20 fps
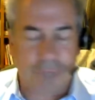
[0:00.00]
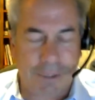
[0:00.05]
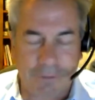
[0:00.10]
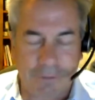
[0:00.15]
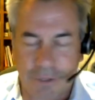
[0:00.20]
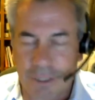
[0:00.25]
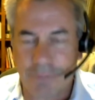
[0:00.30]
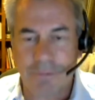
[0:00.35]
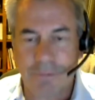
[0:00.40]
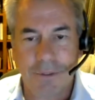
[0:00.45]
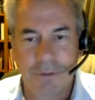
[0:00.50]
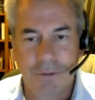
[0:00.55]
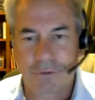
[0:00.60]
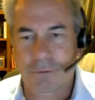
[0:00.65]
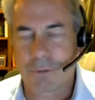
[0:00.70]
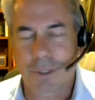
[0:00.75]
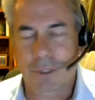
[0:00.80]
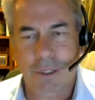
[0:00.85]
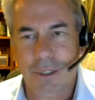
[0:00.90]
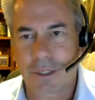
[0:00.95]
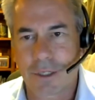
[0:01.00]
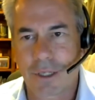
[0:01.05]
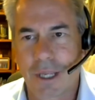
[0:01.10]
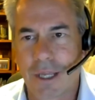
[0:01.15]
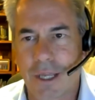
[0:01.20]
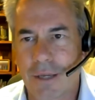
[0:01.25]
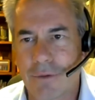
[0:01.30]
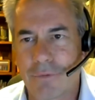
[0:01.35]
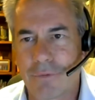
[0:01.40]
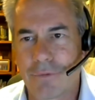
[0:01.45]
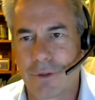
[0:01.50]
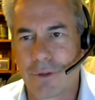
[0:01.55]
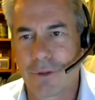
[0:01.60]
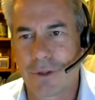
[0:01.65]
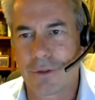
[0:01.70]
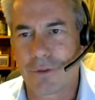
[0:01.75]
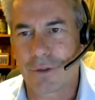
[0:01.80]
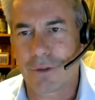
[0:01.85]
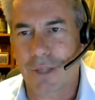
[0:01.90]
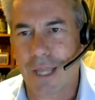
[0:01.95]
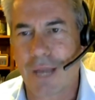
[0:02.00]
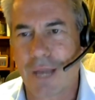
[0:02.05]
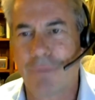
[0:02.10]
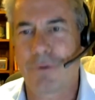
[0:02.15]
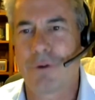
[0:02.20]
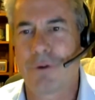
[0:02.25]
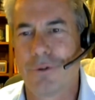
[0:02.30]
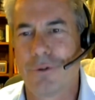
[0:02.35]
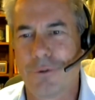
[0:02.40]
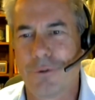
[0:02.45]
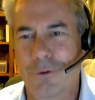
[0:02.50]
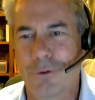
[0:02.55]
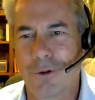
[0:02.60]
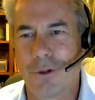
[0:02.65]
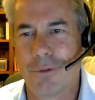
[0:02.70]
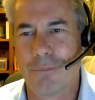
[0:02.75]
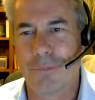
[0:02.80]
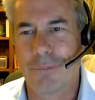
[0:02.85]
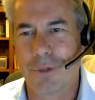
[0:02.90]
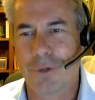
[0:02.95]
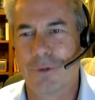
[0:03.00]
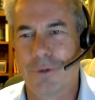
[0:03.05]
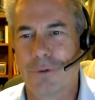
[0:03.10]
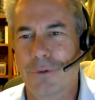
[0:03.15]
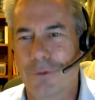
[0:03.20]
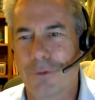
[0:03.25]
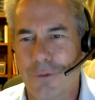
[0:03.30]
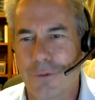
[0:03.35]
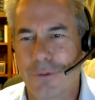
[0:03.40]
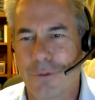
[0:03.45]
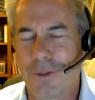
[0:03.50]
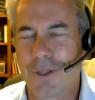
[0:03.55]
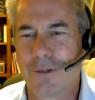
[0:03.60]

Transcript: private companies are where you're going to have the capital in order to build